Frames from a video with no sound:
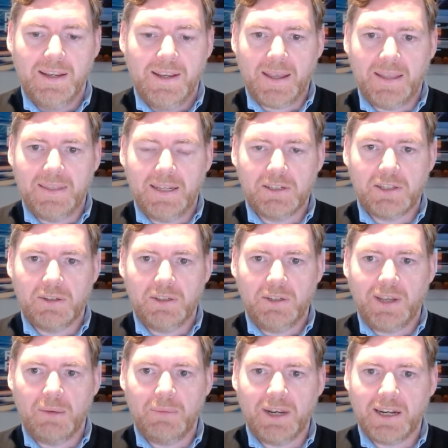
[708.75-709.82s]
And then you
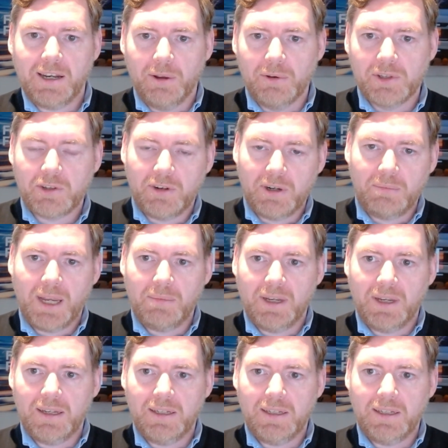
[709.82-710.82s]
get a bit closer and maybe,